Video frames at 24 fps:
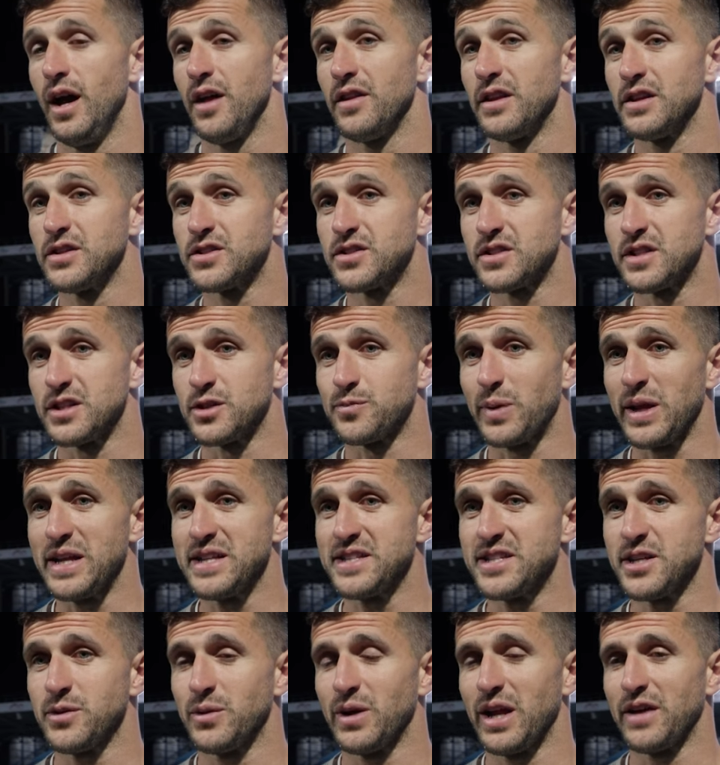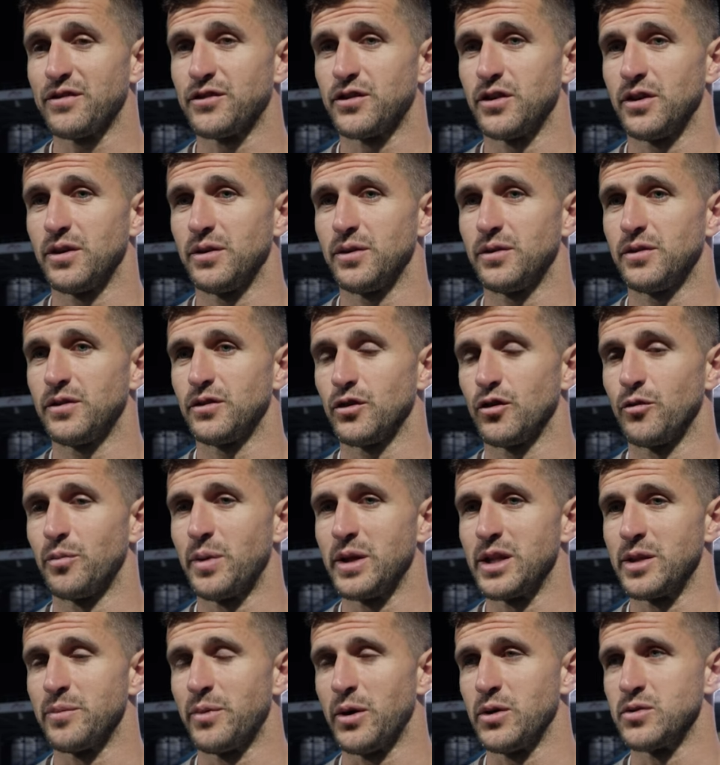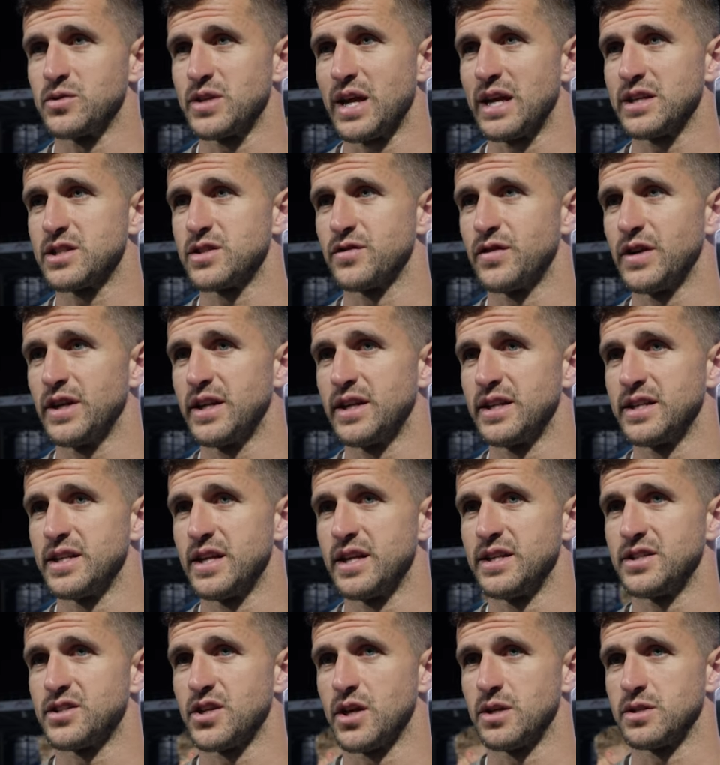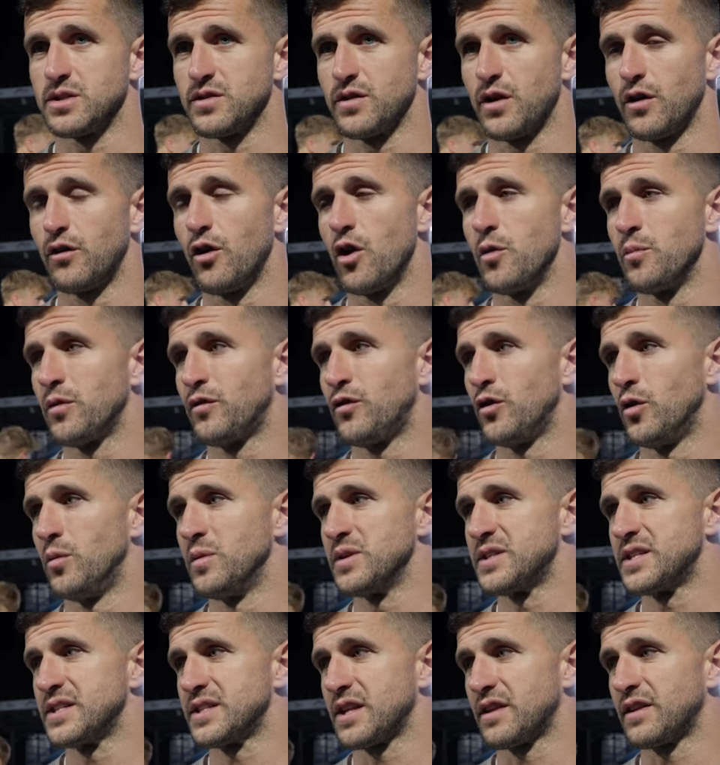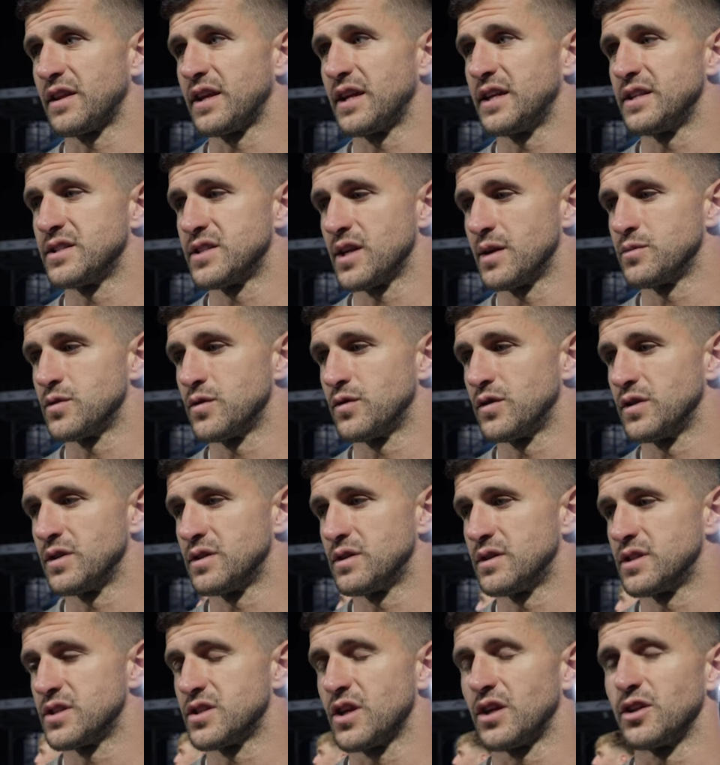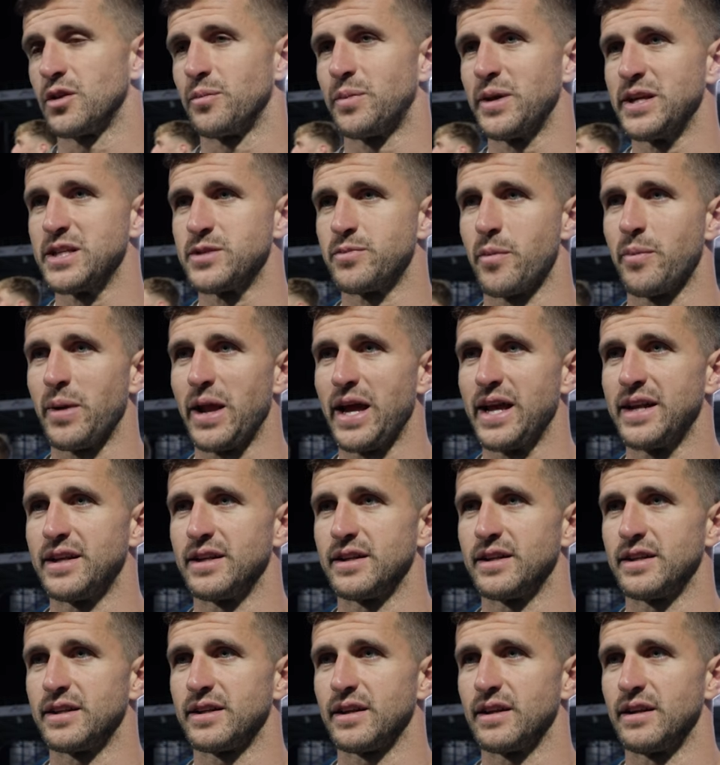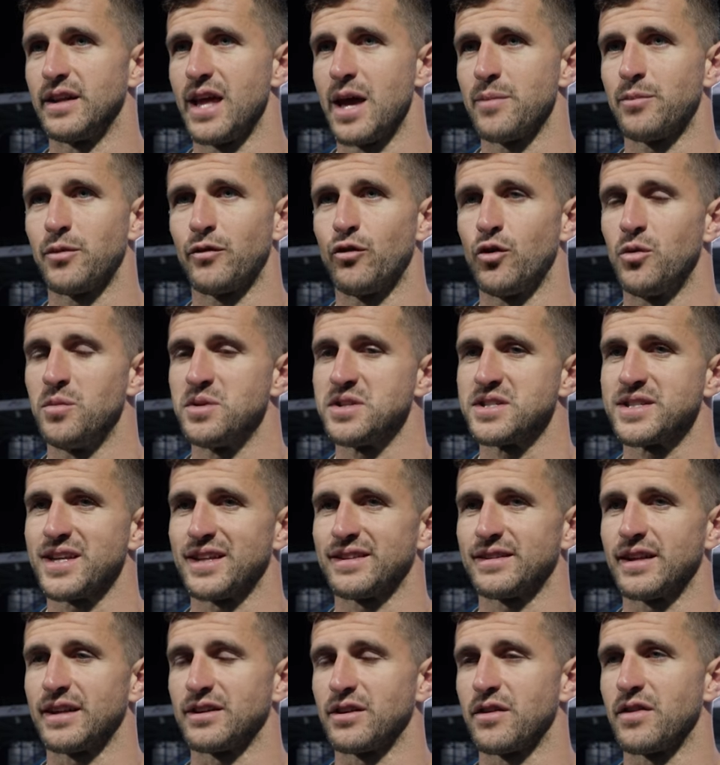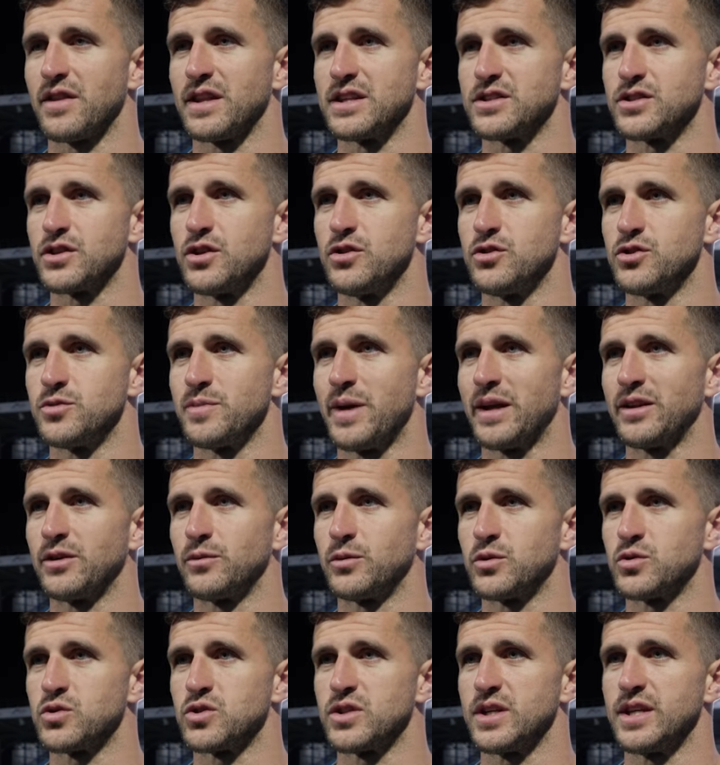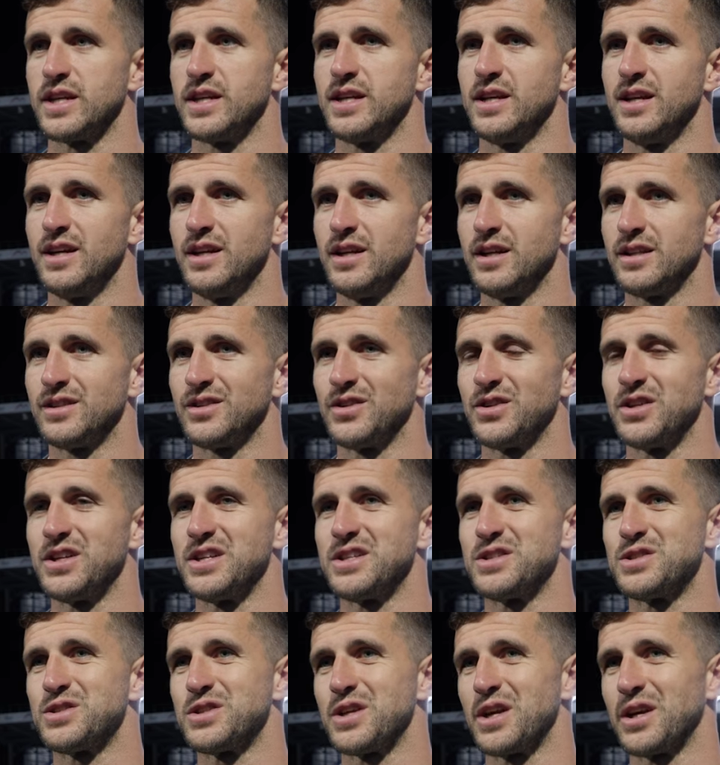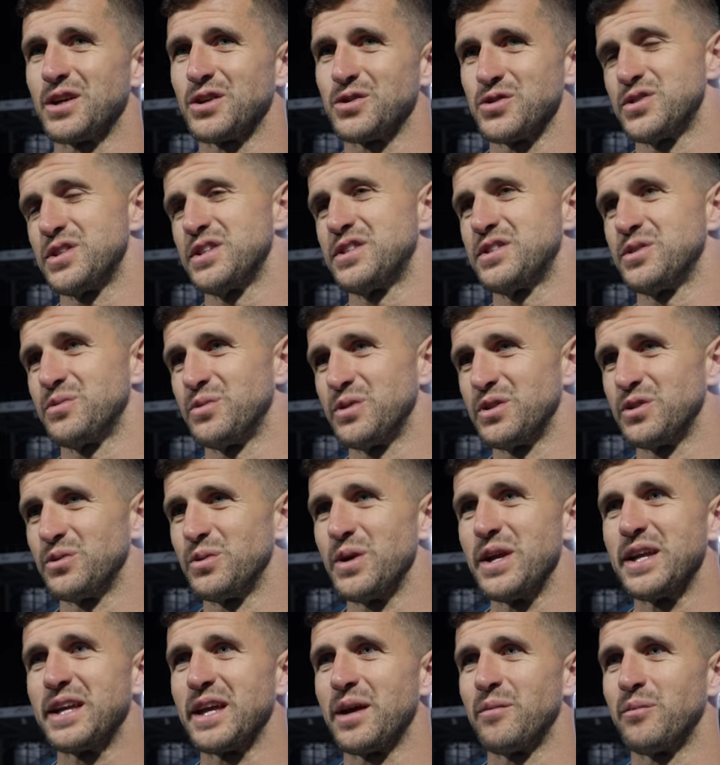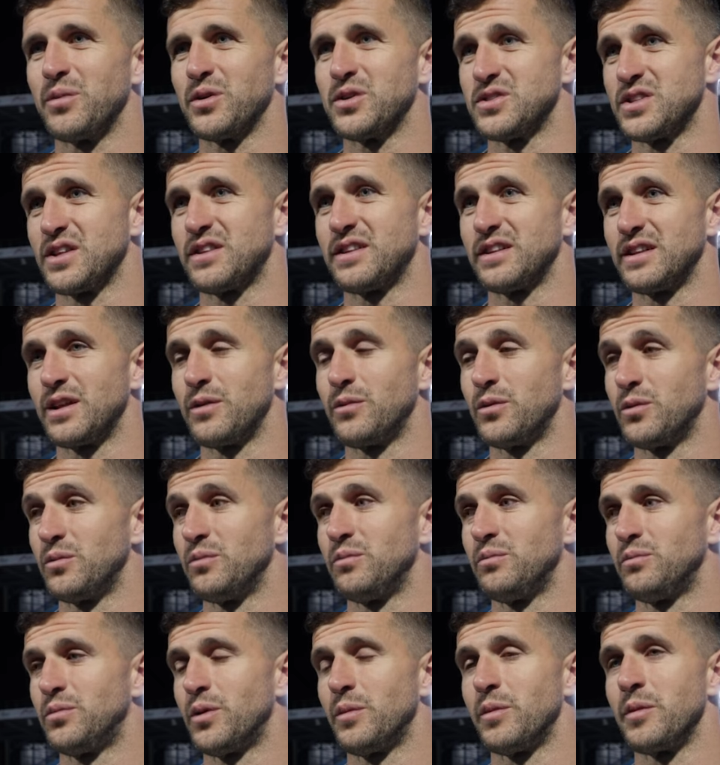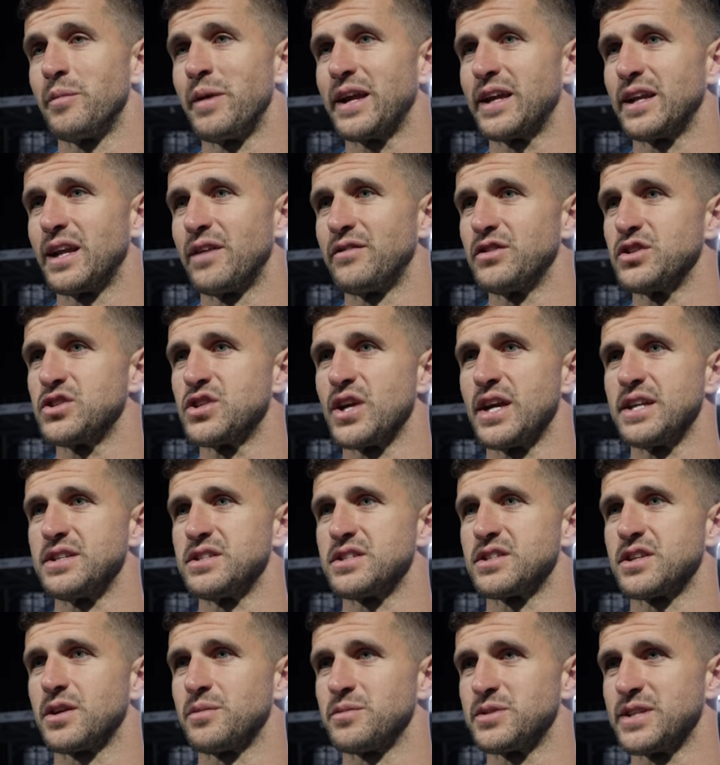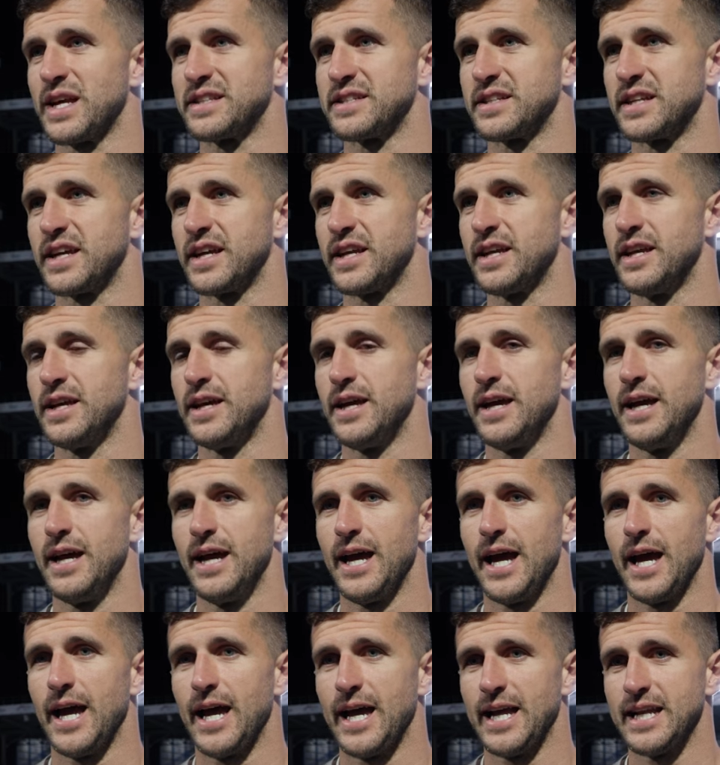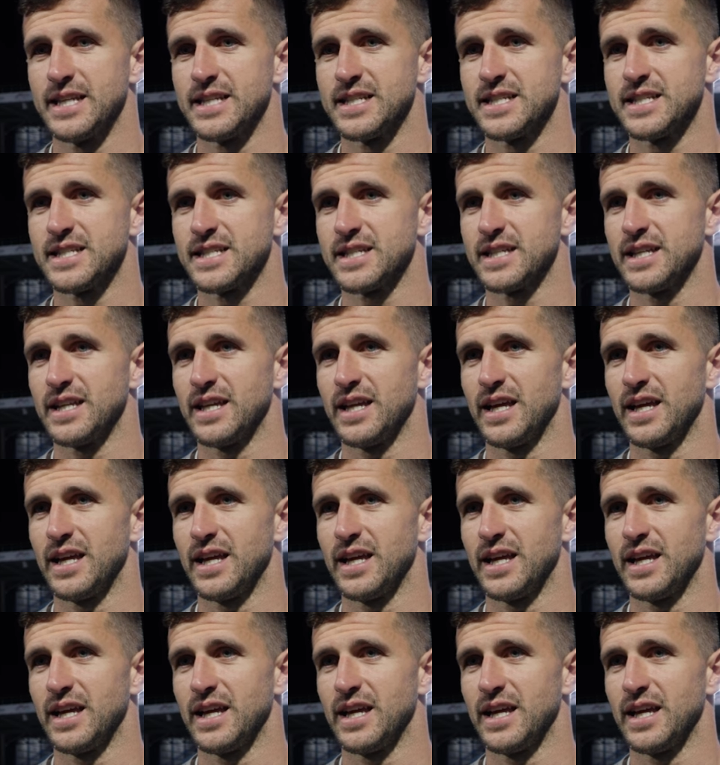There's plenty. We'll have to sort of pick the bones out of it in terms of our own performances. I think in terms of the side that Peterborough played and their performance, I don't think there's a huge amount that we'll see that is consistent with the weekend, because I think they will probably make 11 changes come Saturday and